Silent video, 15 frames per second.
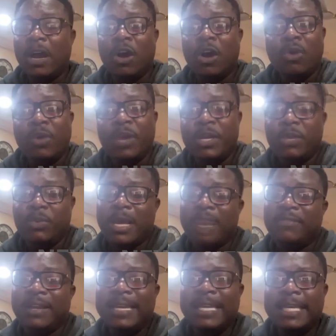Already we have
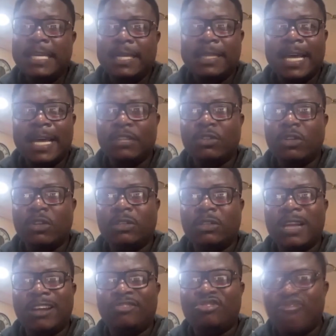a league that is not
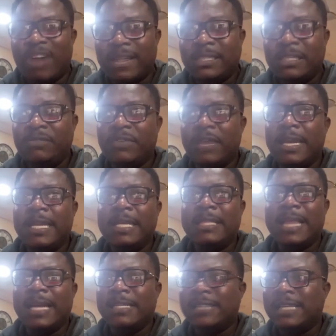attractive, a league
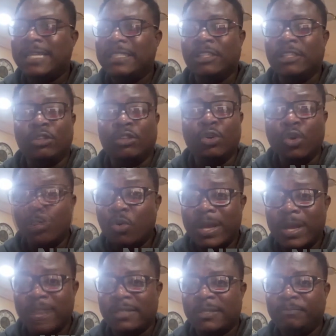that is at its
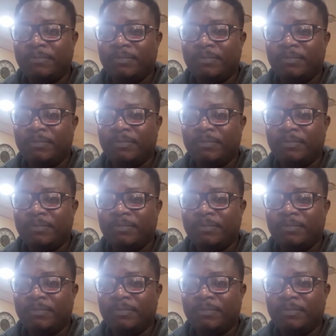lowest,